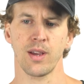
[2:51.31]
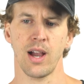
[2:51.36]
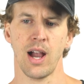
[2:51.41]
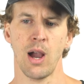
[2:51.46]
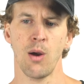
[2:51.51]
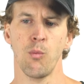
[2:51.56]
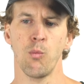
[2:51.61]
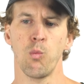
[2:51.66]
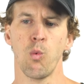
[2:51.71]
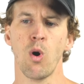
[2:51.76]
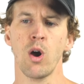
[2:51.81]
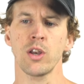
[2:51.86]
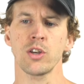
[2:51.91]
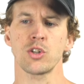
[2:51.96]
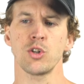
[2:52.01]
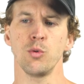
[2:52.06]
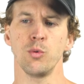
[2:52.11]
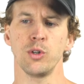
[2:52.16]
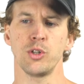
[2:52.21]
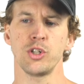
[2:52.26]
I want
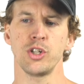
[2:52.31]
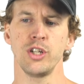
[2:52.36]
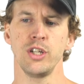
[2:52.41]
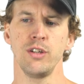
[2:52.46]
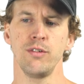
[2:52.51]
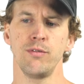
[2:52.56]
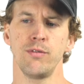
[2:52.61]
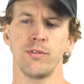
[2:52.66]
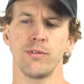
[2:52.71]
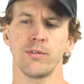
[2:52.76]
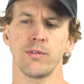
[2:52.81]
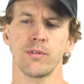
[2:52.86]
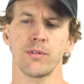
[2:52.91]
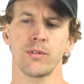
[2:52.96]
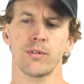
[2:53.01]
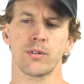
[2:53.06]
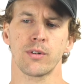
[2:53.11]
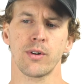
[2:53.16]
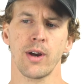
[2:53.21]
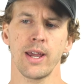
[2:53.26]
to achieve
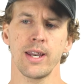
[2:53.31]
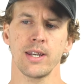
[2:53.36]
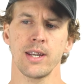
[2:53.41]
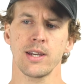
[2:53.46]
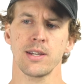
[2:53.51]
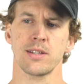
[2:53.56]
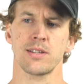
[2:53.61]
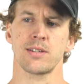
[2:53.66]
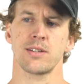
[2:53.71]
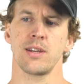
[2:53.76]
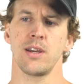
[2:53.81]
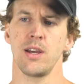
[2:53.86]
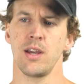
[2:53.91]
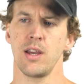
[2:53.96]
greatness,